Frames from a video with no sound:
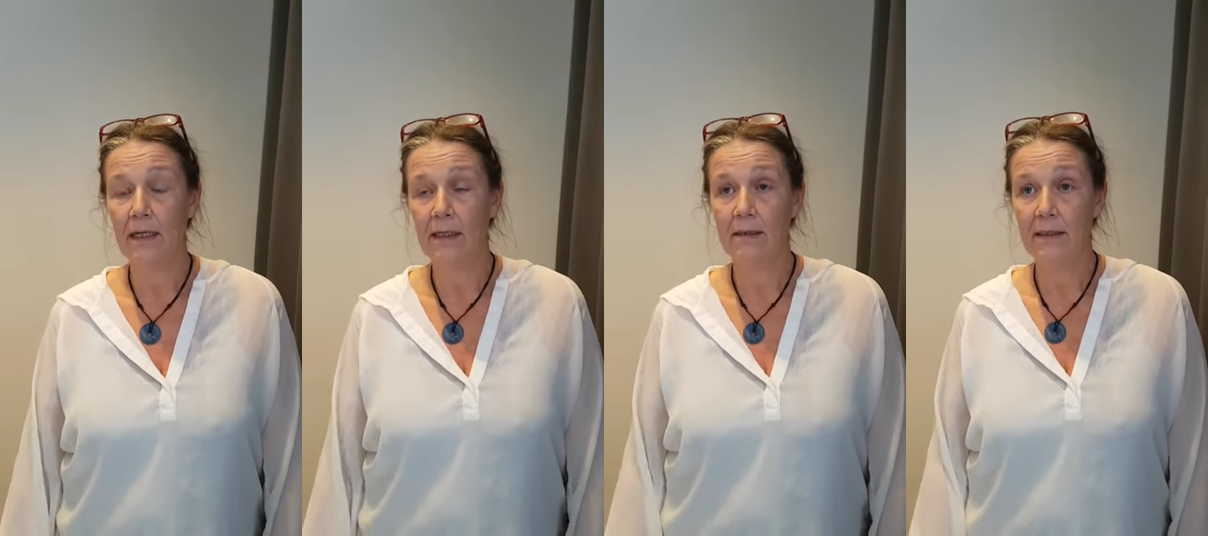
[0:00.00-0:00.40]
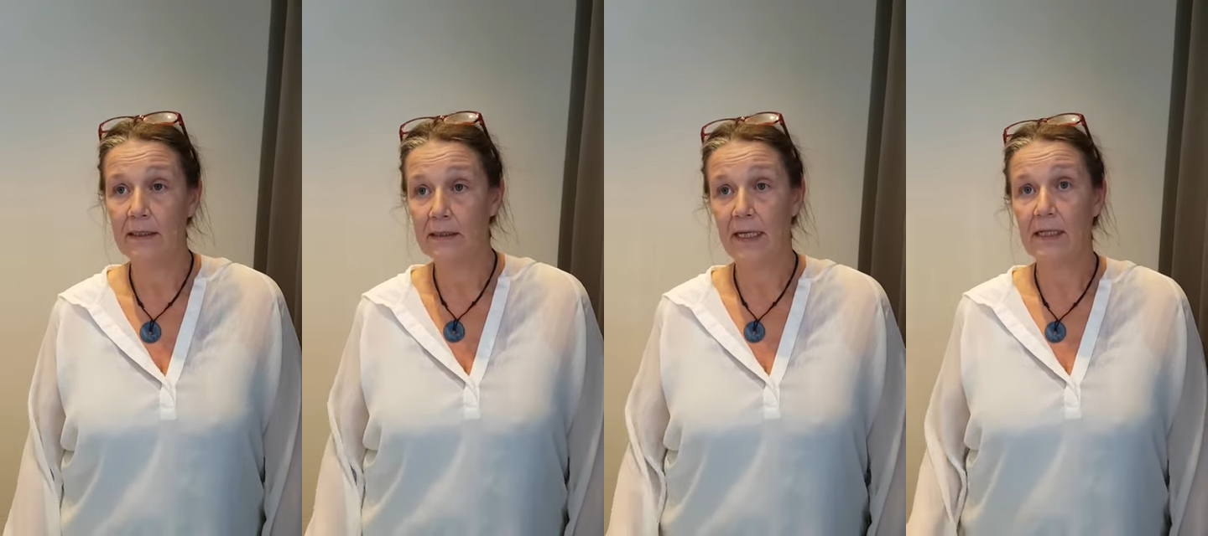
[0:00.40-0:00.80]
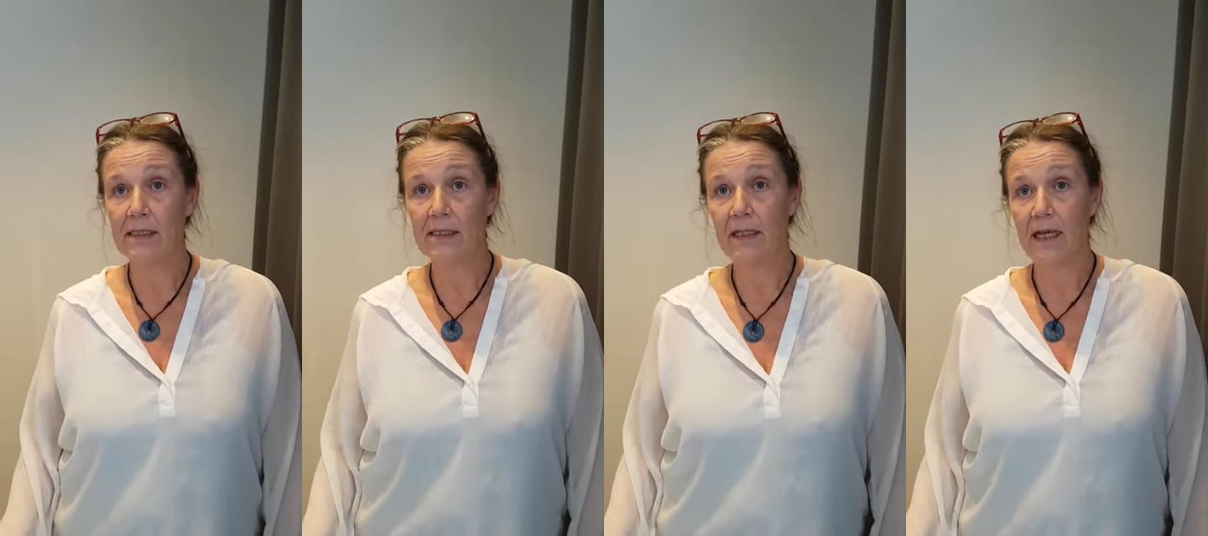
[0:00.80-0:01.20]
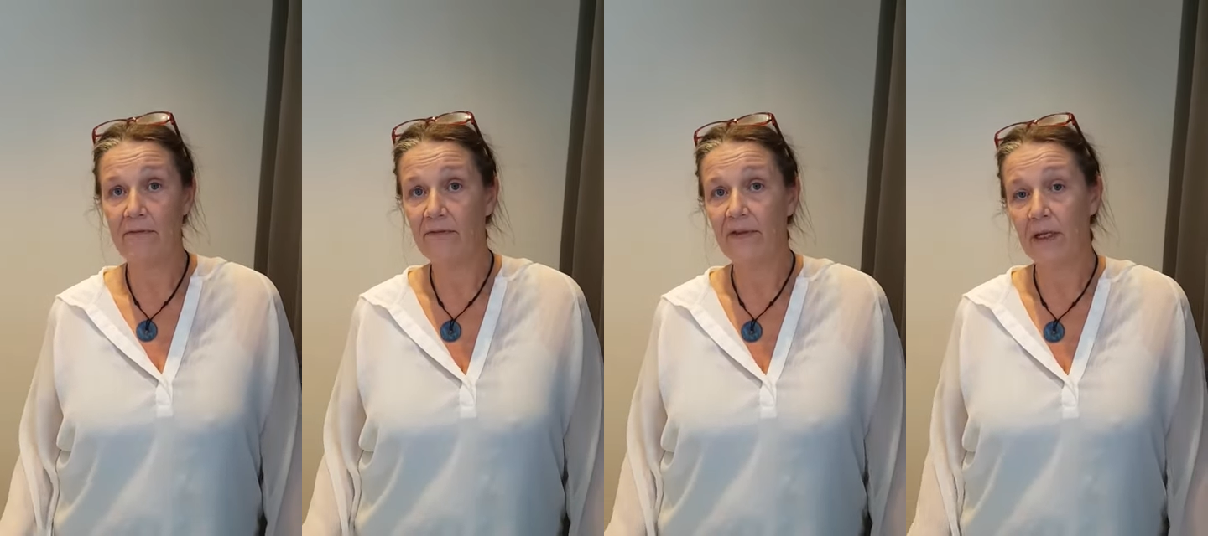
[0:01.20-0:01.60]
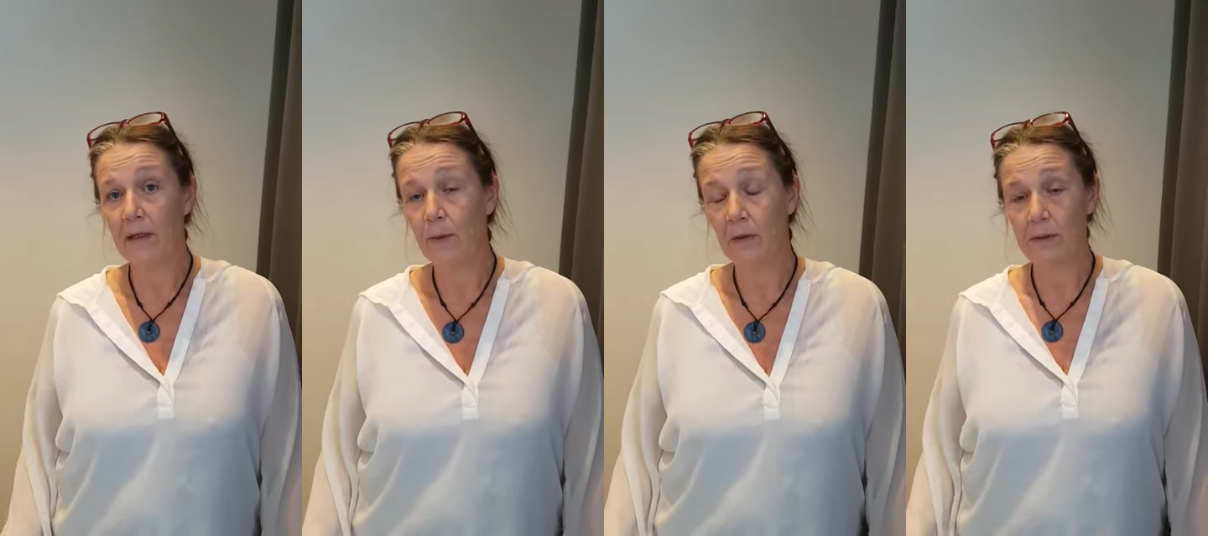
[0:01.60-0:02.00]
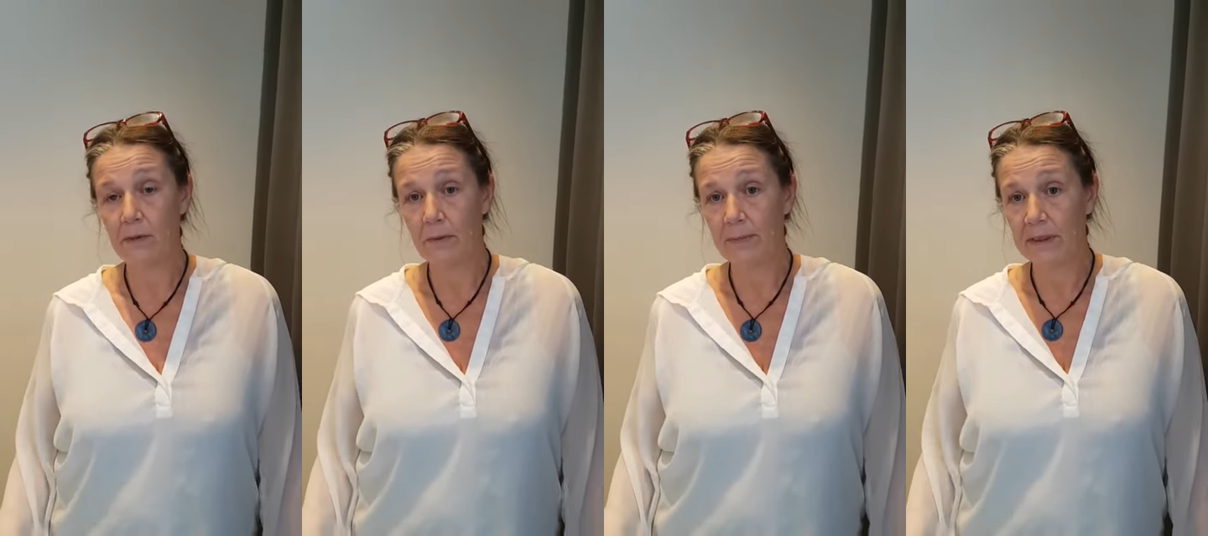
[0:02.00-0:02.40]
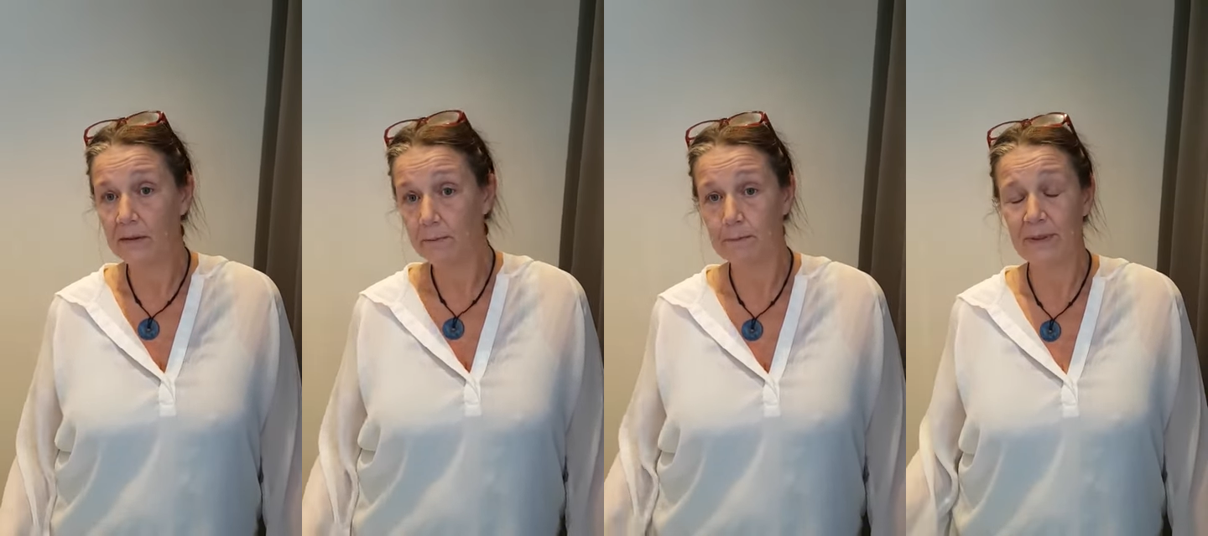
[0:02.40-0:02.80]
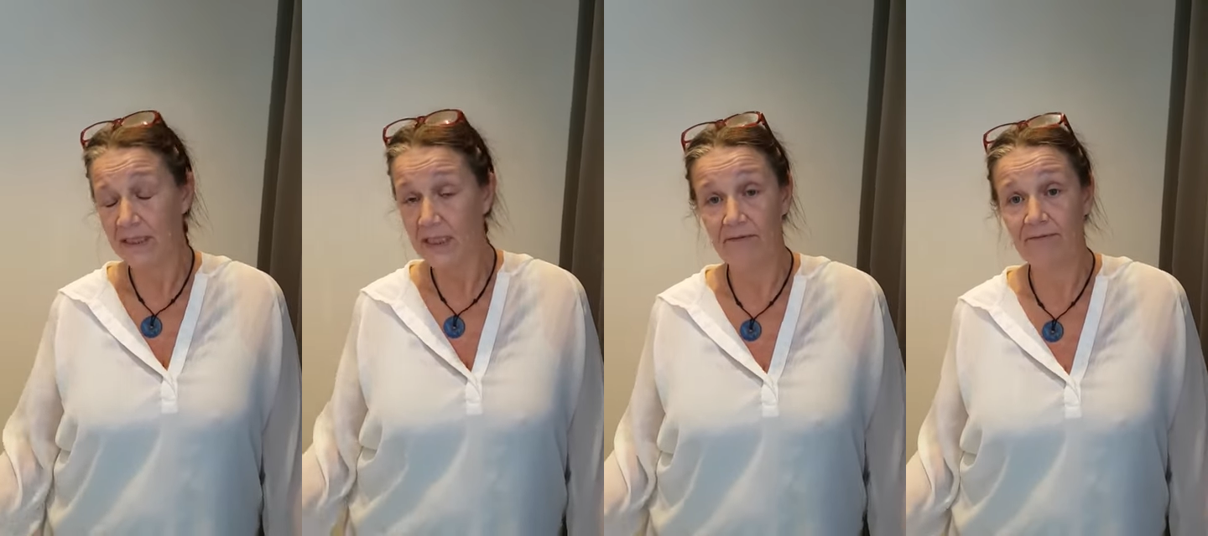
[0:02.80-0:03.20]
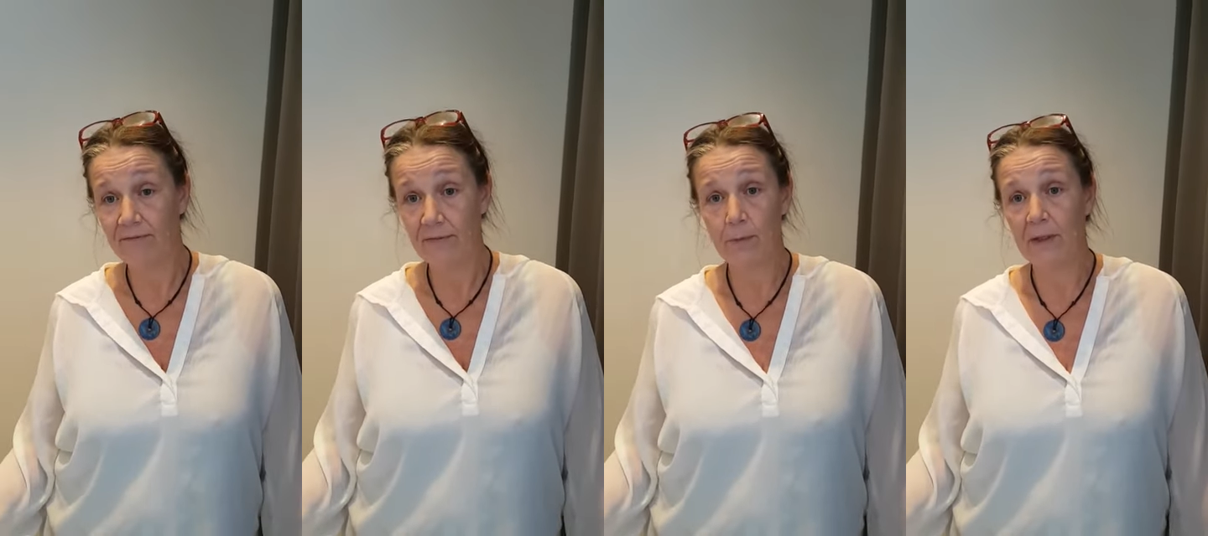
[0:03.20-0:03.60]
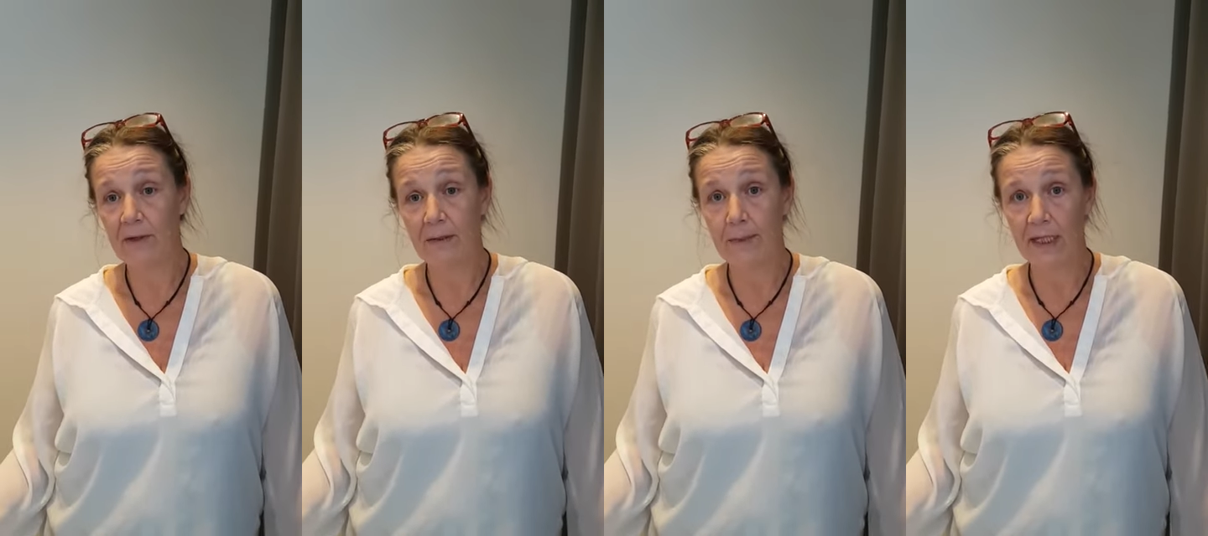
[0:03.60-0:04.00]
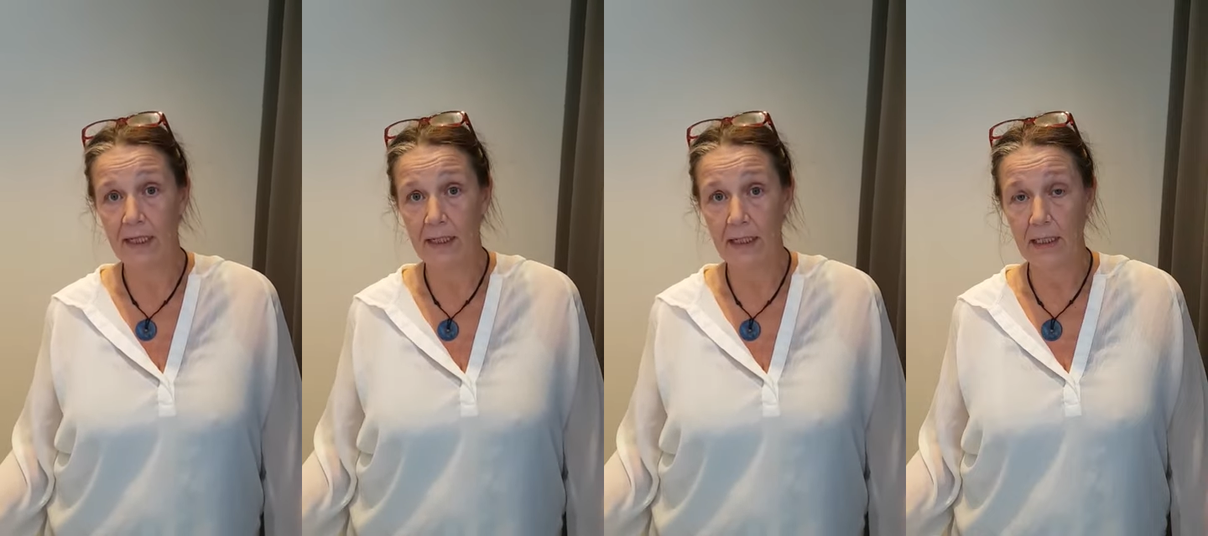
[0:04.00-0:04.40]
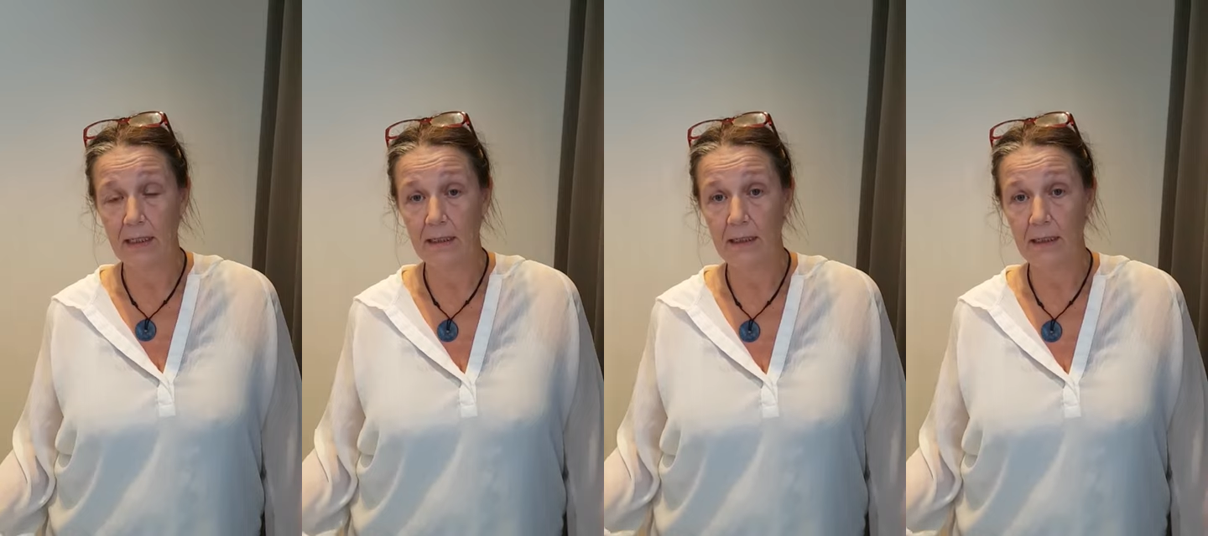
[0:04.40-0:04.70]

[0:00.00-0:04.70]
and it takes everything about homeopathy from the very beginning,